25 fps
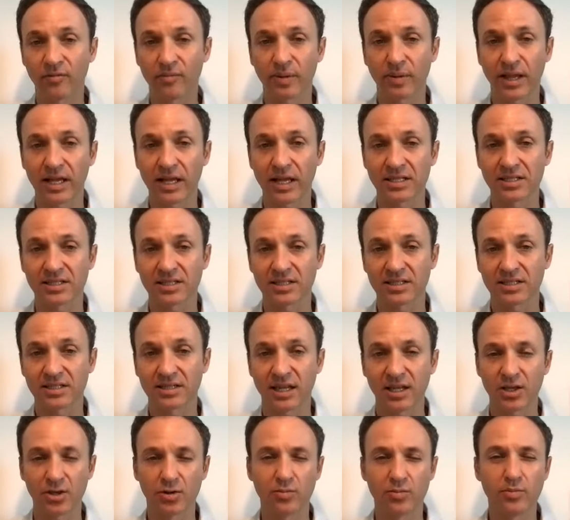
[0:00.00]
of places
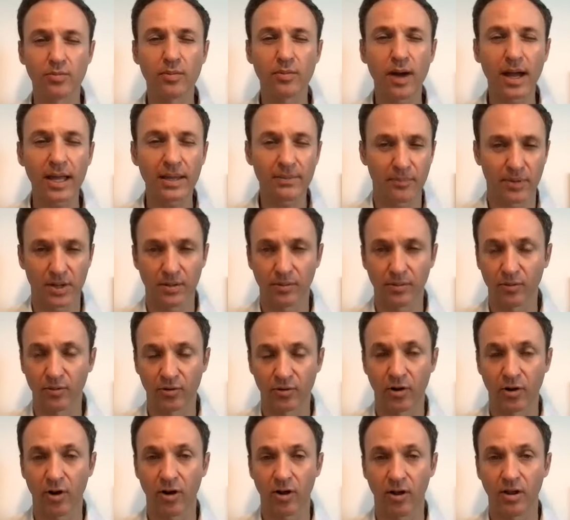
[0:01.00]
that you might be able
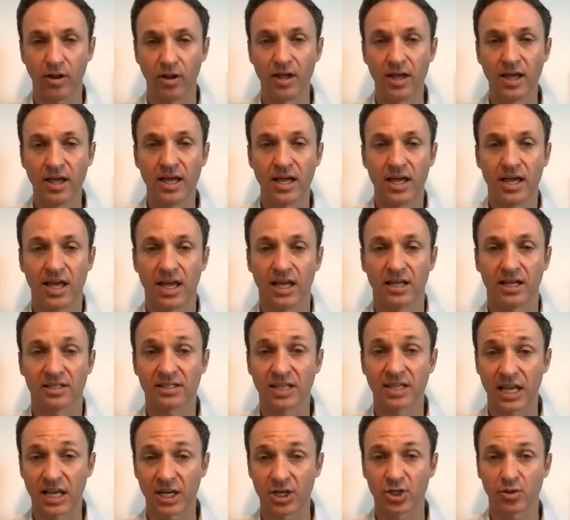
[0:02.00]
to call
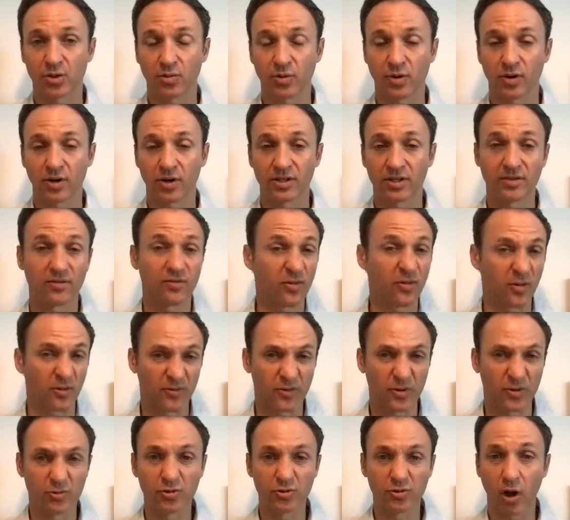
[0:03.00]
sanctuaries for a
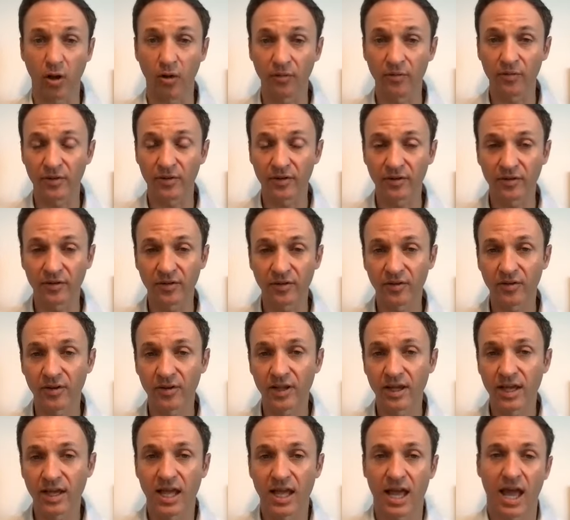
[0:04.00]
few dolphins.
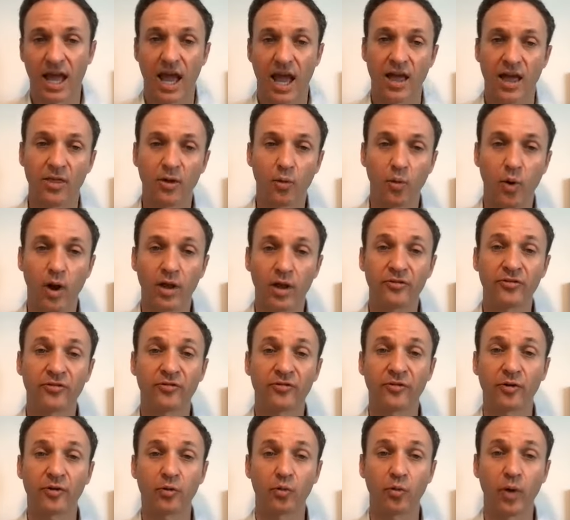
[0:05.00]
And the ones
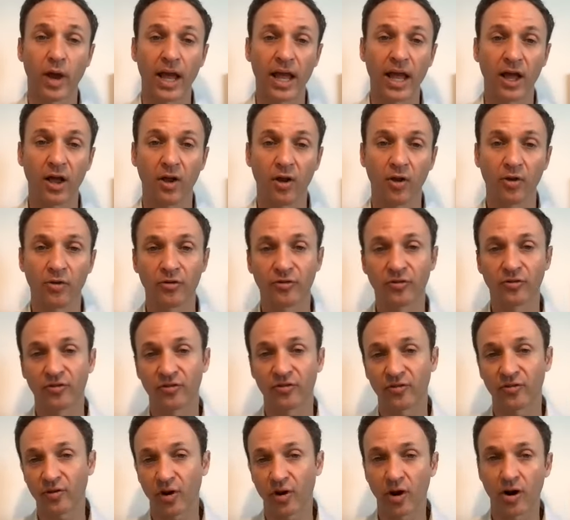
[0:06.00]
for
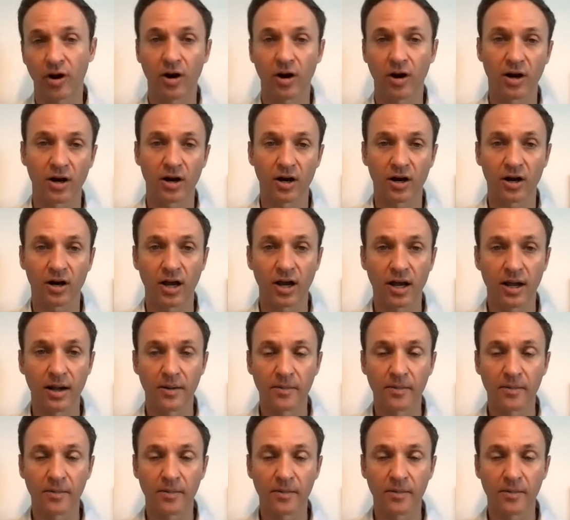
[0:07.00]
whales are